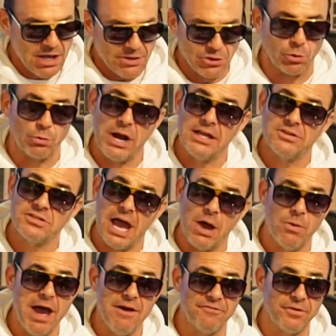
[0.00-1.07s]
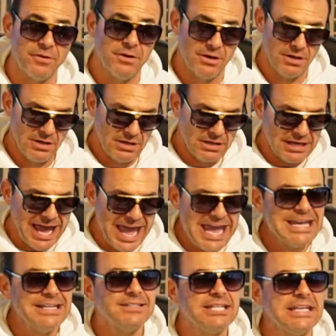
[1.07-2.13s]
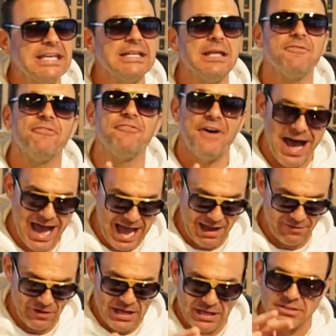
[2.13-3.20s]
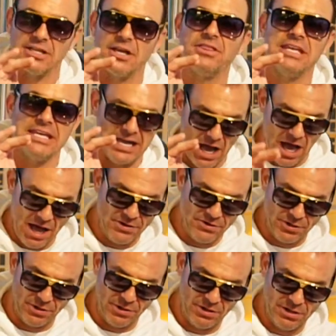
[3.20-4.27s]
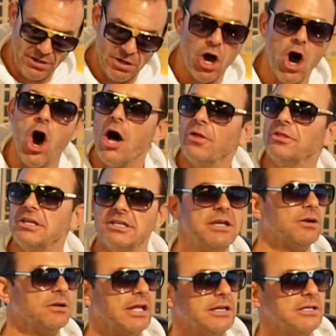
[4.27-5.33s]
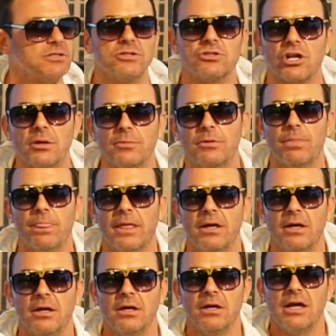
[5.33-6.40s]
The Reds, however, 18 and 5 to the under on the year, ladies That's and gentlemen. That's gigantic.